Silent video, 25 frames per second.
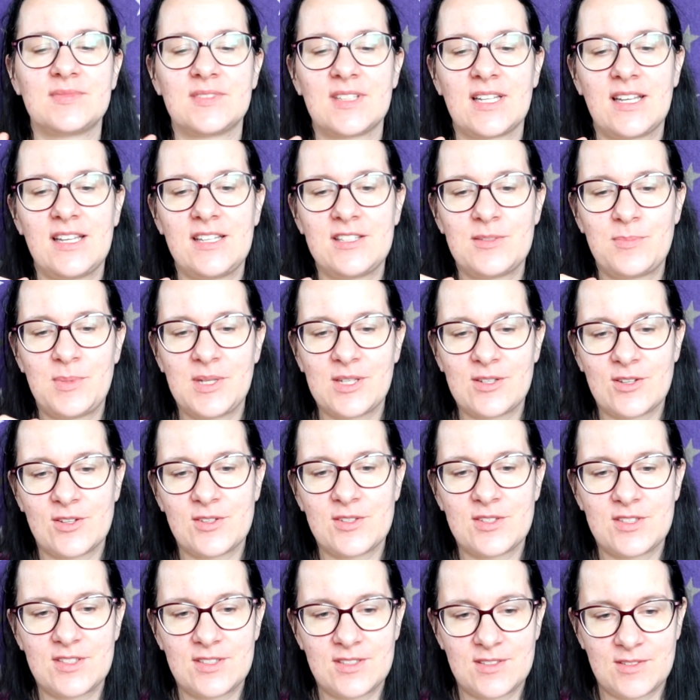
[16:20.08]

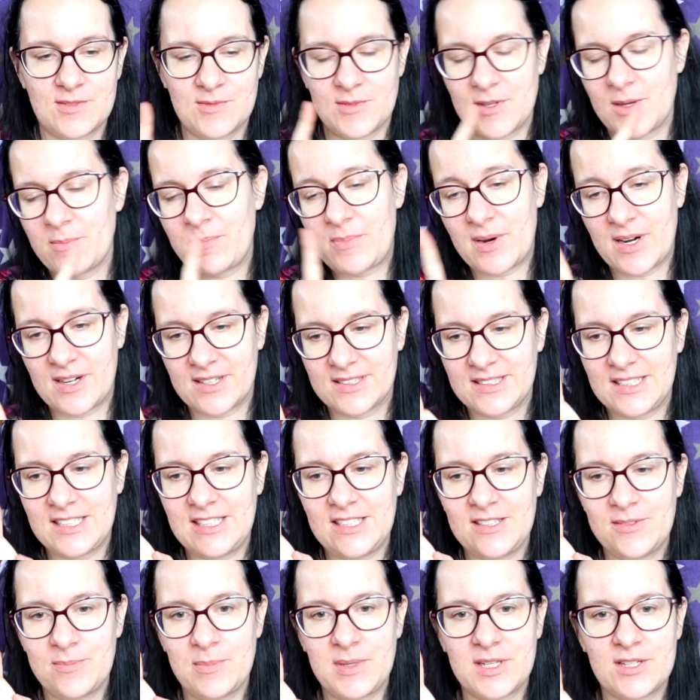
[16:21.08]
It's
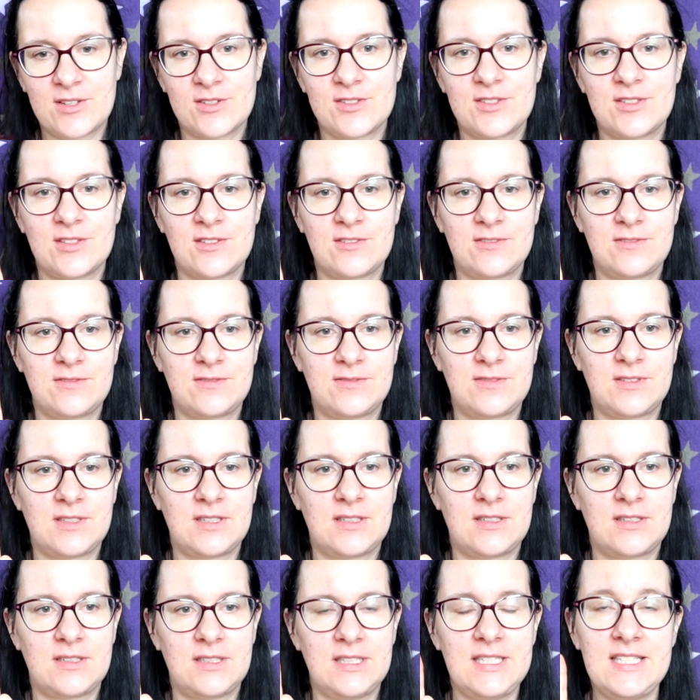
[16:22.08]
partly because of
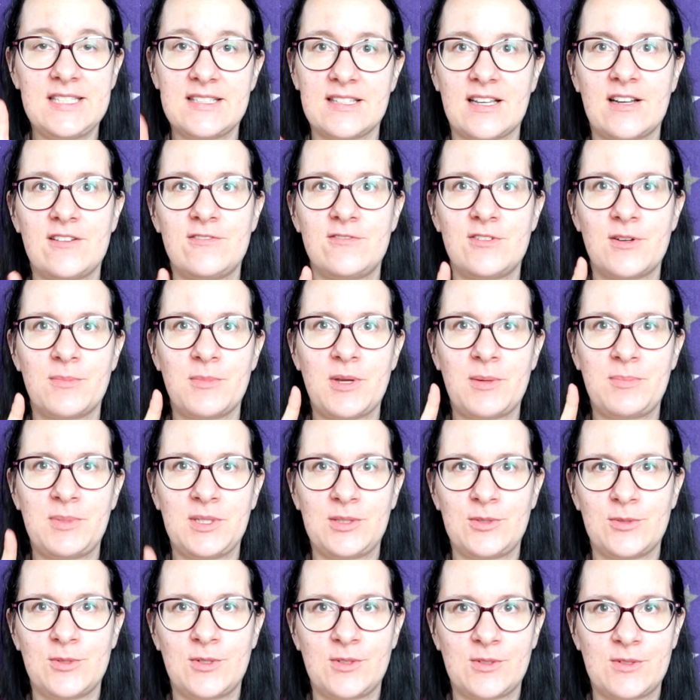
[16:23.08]
Lisa from Happy
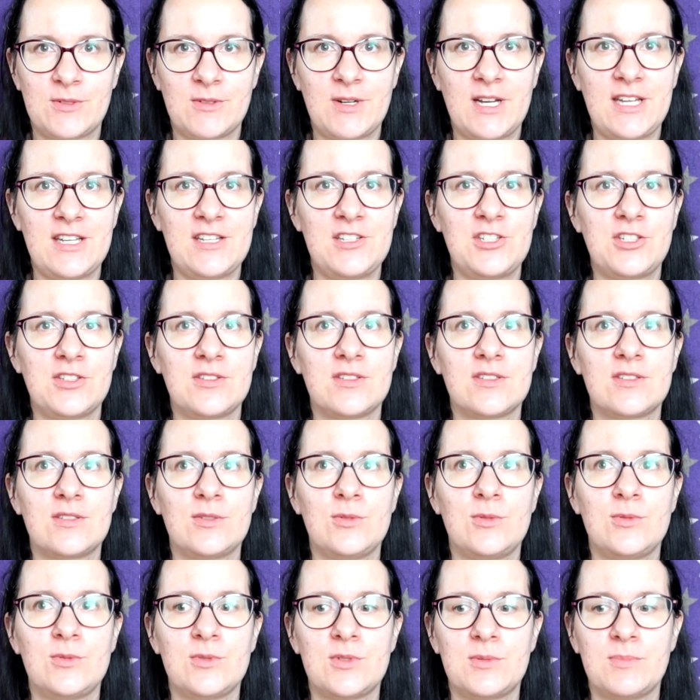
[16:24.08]
to Hope Creations,
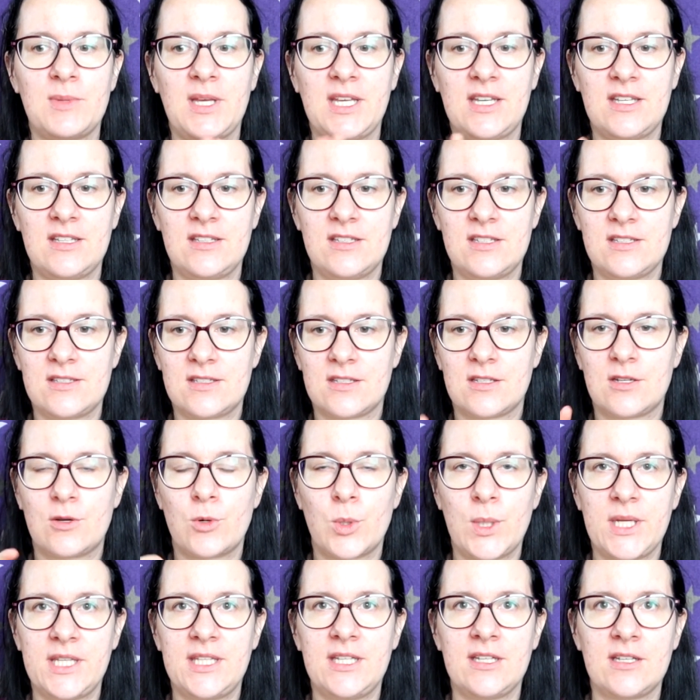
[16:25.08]
who's making this
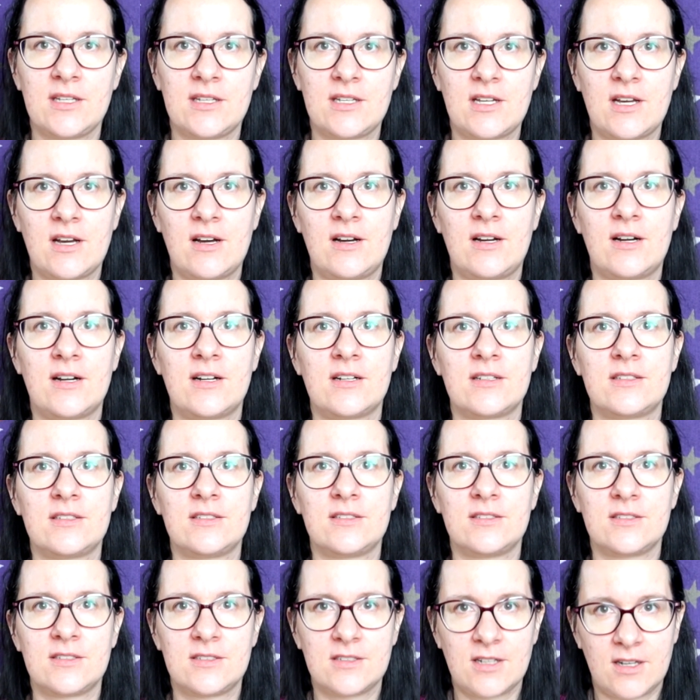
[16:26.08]
greeting card
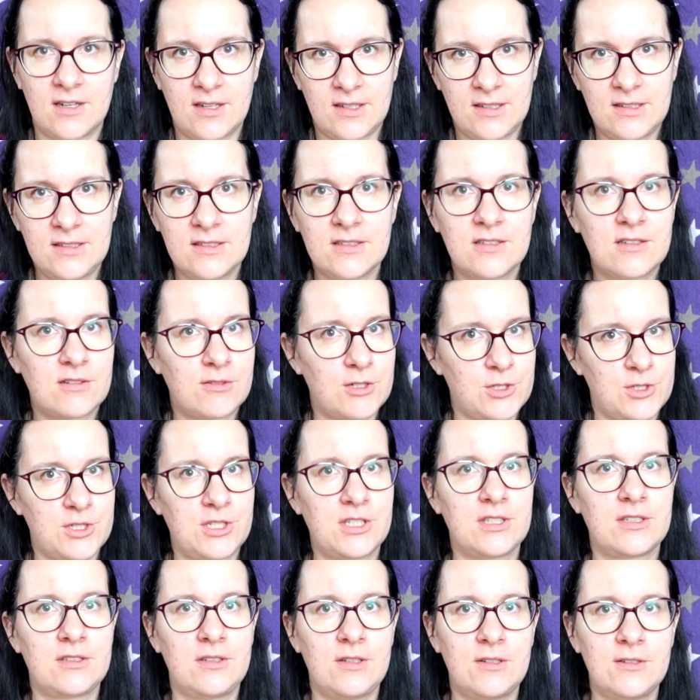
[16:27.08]

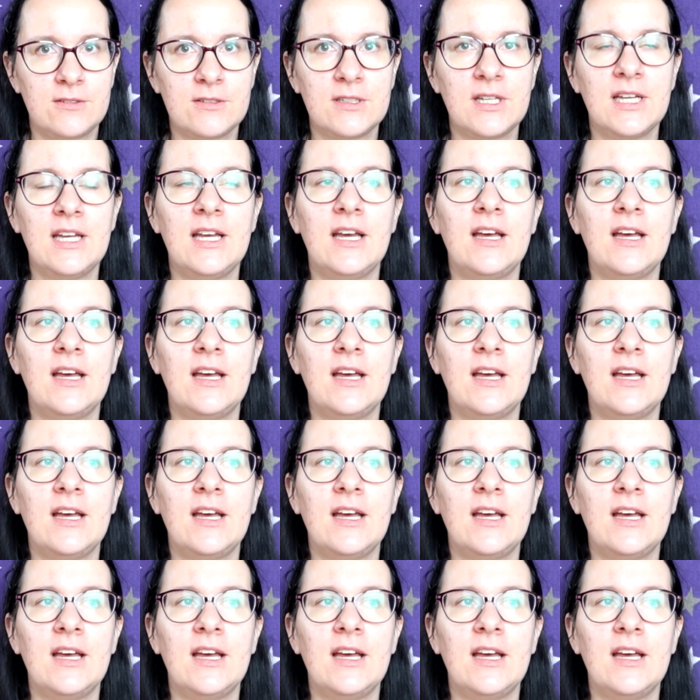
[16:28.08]
crochet along.